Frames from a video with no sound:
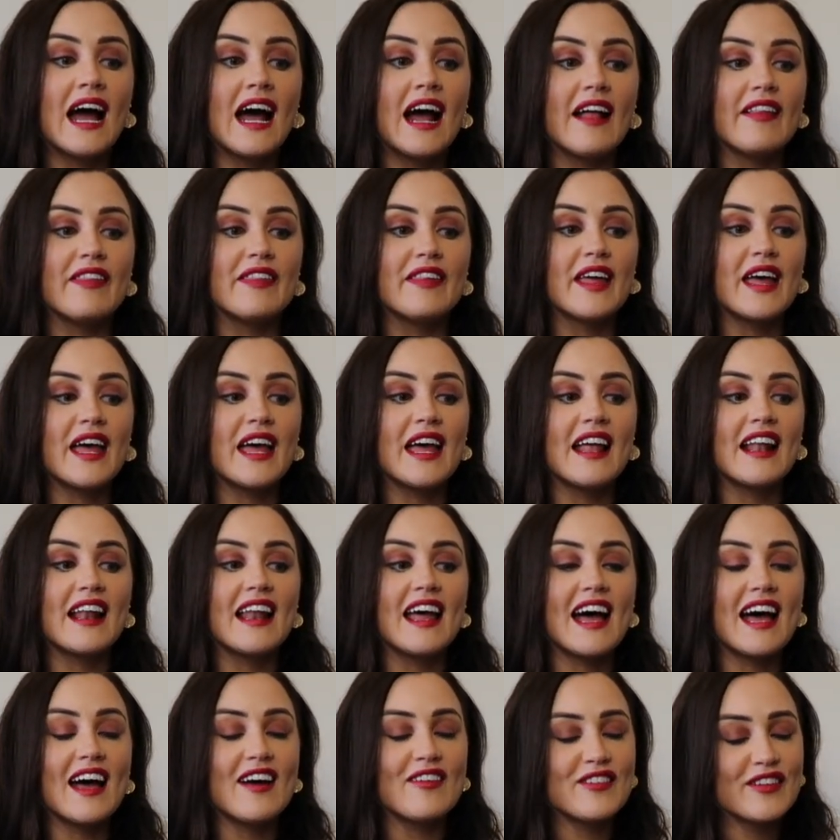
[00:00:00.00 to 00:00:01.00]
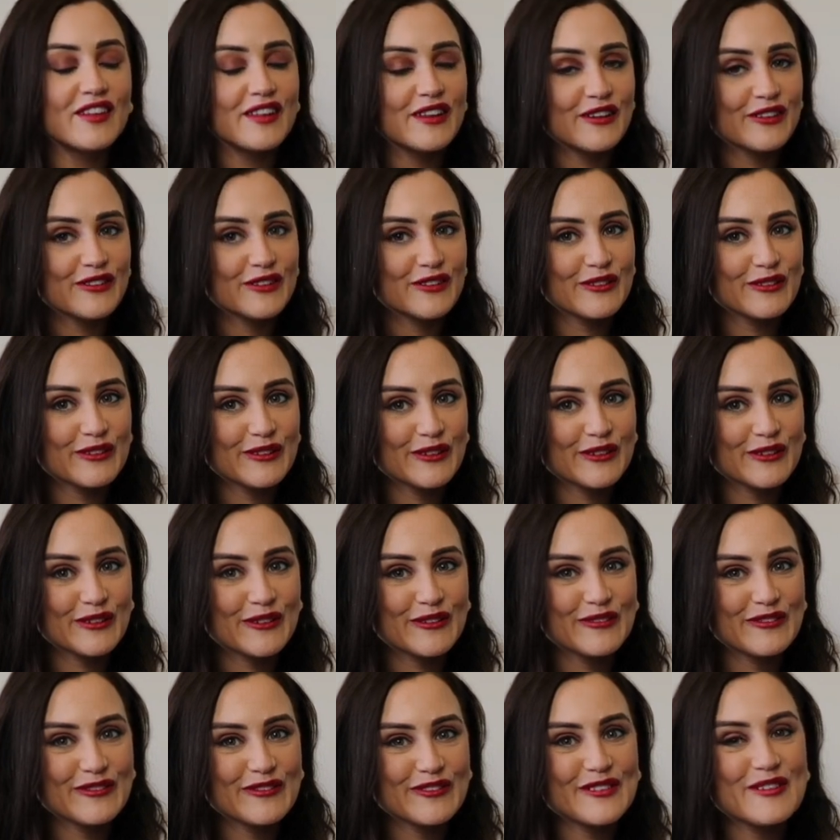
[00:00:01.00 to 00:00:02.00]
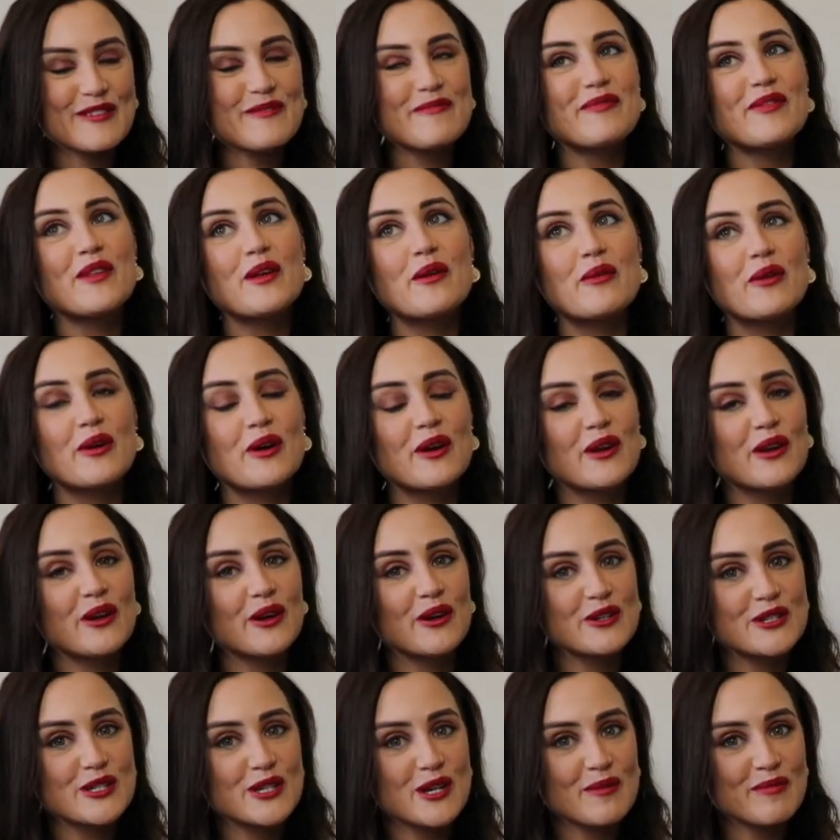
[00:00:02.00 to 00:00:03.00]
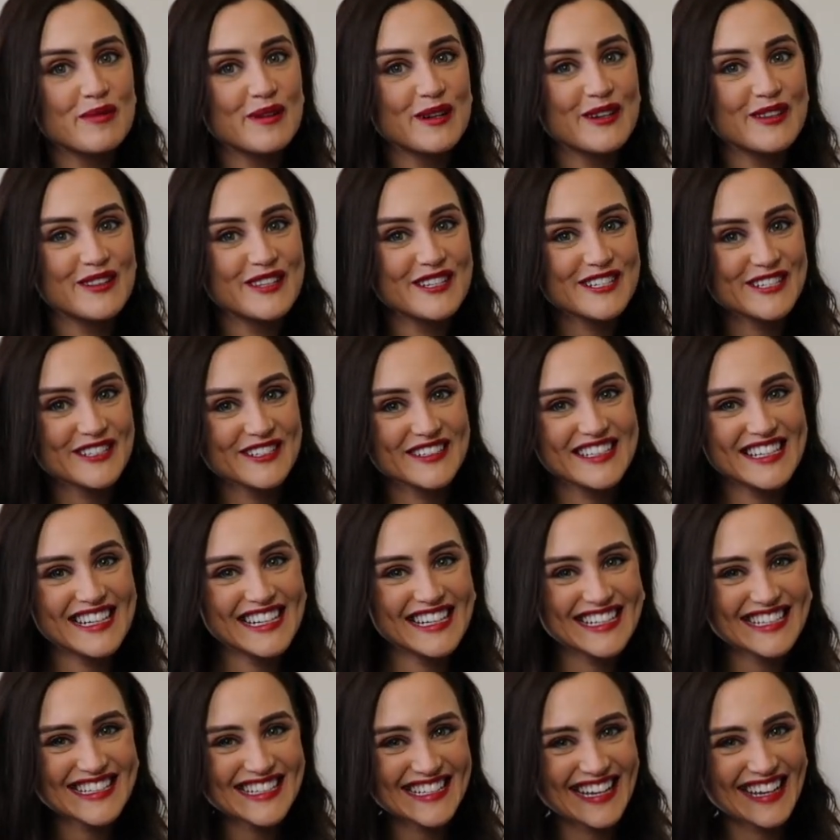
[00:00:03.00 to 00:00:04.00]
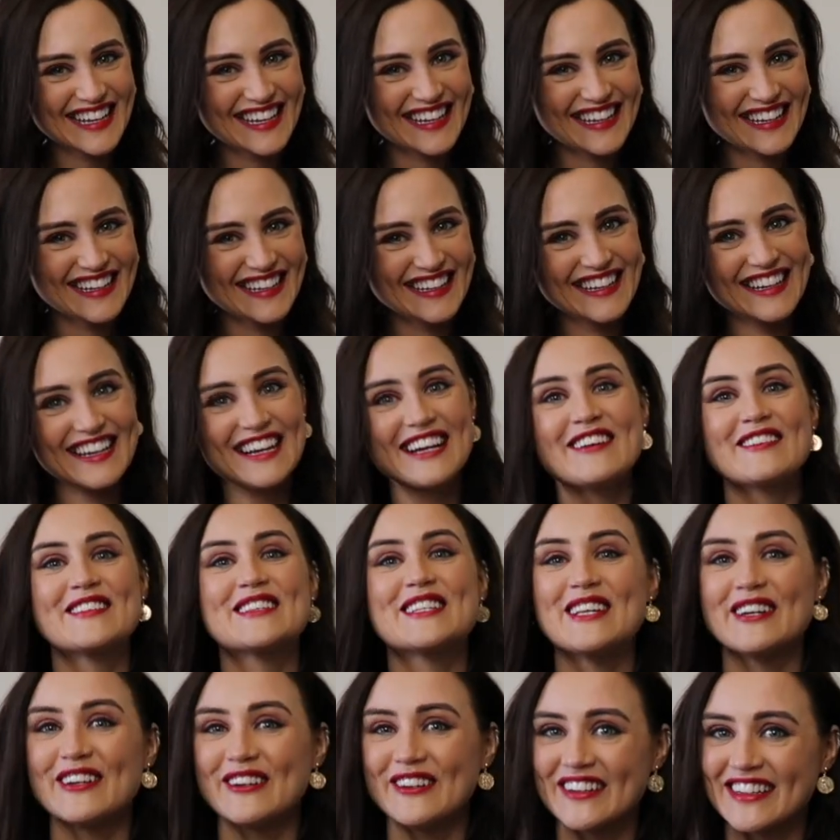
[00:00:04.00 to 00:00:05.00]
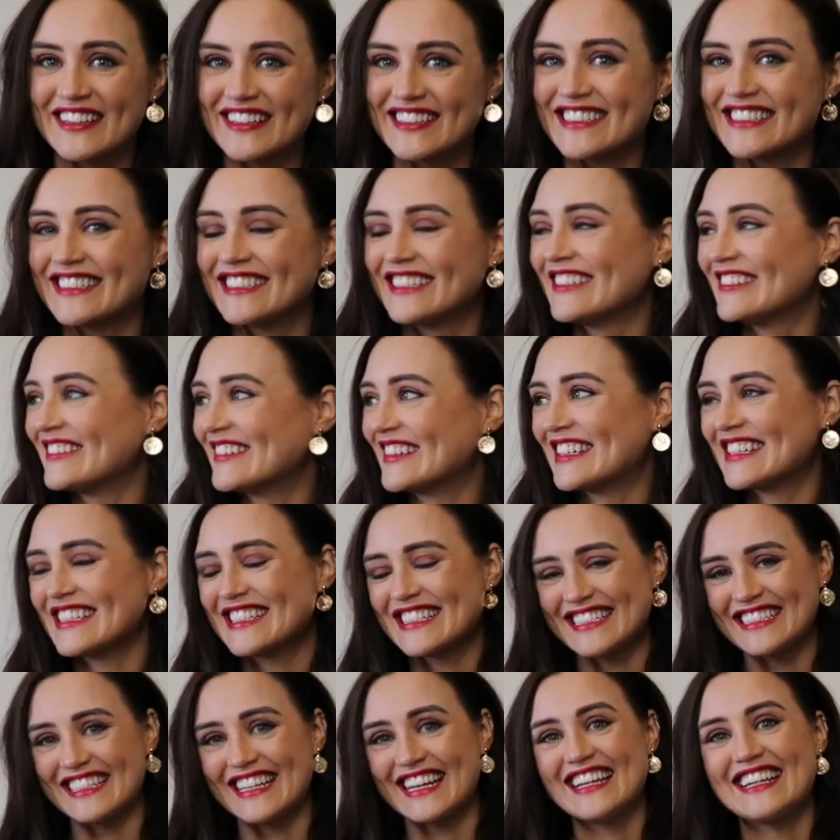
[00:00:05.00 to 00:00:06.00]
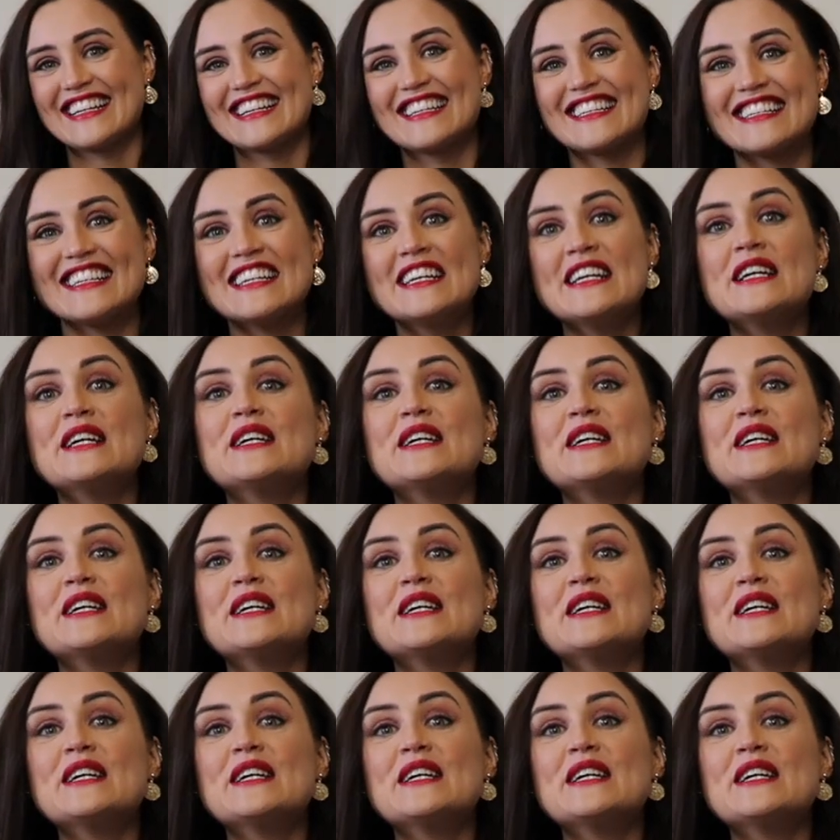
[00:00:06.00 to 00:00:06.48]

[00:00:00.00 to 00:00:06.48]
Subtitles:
And then after the Arc de Triomphe we're going to go shopping on the Champs-Elysees. So excited.